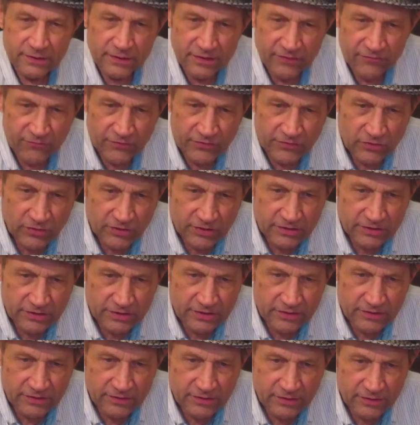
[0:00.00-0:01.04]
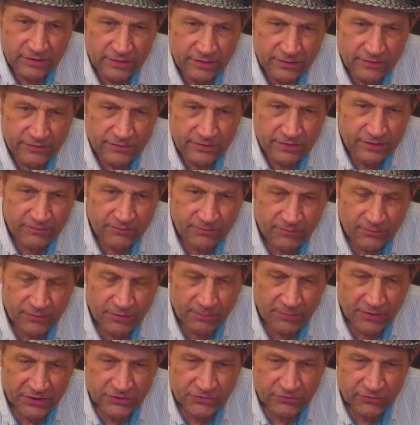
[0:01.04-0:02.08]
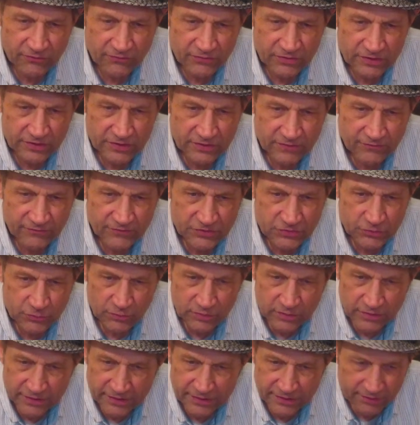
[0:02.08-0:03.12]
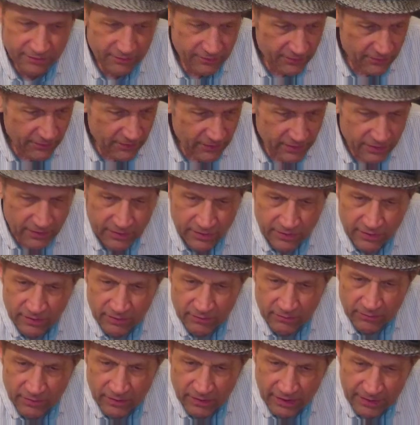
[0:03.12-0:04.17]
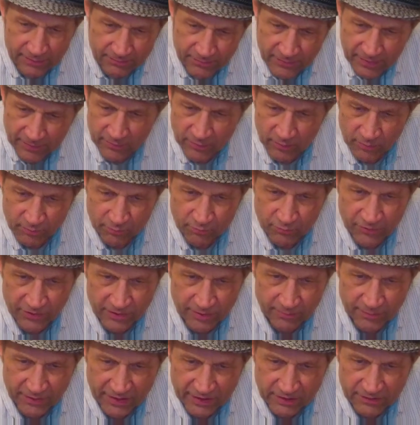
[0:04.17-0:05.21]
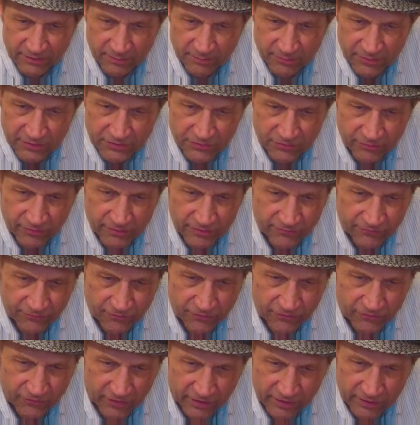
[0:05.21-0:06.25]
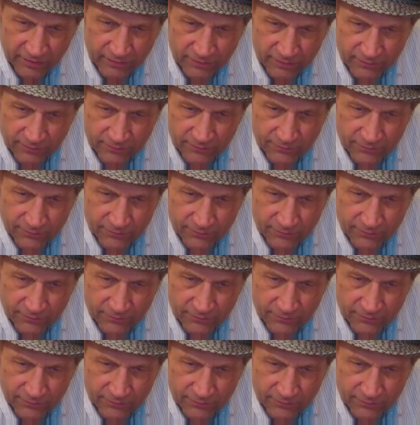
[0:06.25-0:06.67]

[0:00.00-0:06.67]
If we look at the picture of the individual there, well, maybe we'll bring it back on the big screen for a second.